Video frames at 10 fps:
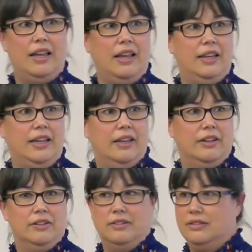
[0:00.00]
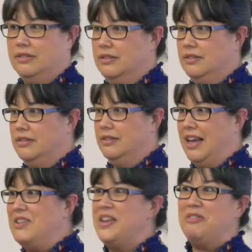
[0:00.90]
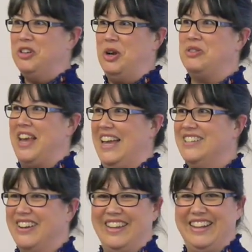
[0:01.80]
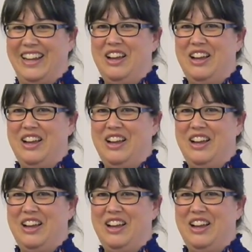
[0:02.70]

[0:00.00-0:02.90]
any other How's that for a note to end on then? Eh?